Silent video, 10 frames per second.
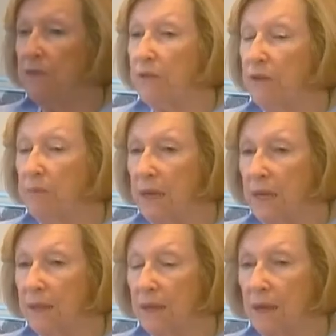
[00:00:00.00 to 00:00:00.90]
a very
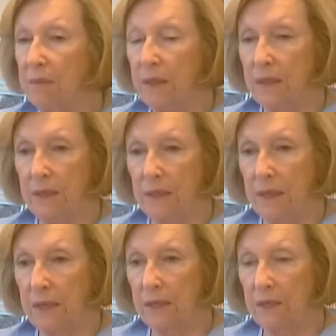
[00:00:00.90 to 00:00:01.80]
bad time,
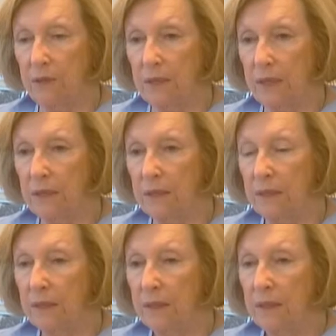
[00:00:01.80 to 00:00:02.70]
1980 to
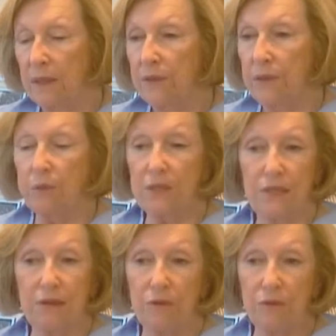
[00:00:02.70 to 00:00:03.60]
90. There were
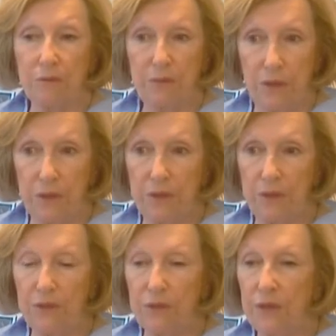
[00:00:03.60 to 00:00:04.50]
several
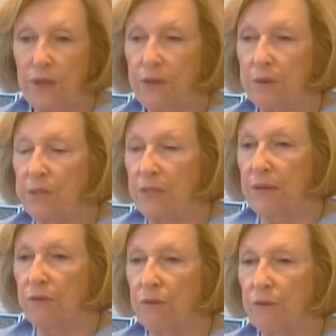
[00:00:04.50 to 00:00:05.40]
murders, there were
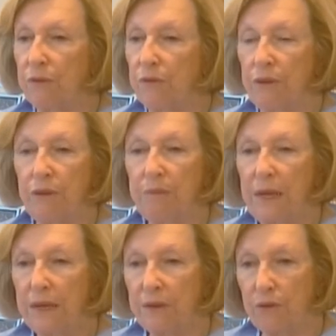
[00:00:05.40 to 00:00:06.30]
several very
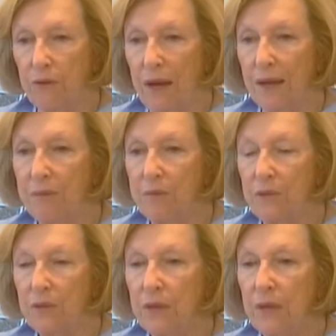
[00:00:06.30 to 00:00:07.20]
bad
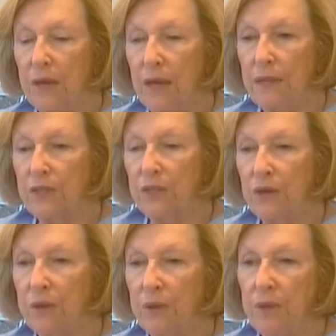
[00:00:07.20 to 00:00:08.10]
crimes, and
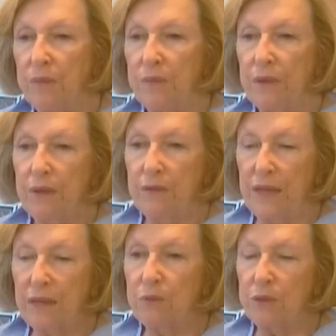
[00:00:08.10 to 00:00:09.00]
so
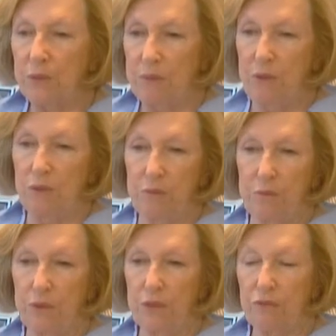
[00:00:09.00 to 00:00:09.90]
that was when
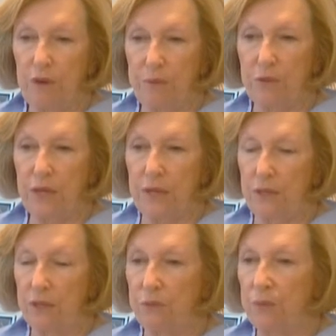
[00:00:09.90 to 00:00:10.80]
Muizenberg's
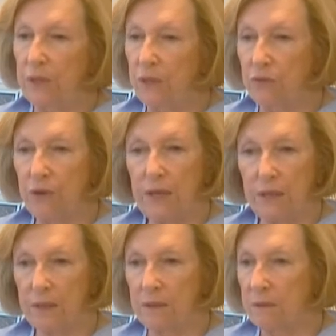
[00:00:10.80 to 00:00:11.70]
reputation went
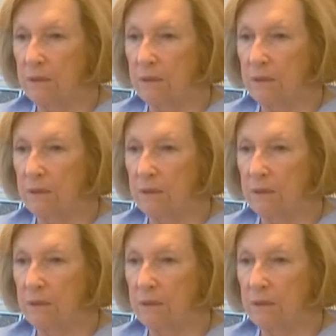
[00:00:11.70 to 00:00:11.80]
straight